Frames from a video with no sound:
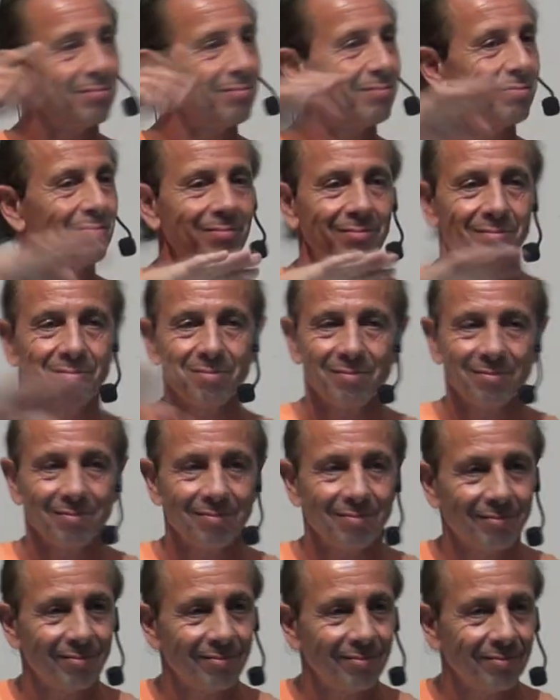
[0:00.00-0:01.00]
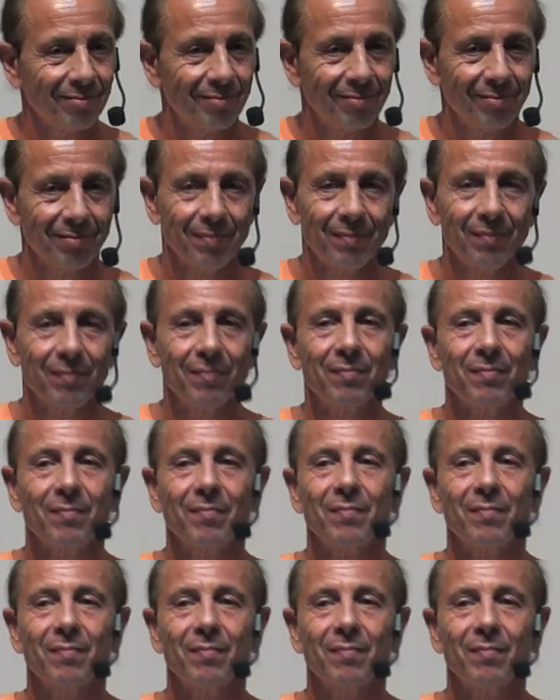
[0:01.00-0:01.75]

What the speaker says: [no speech]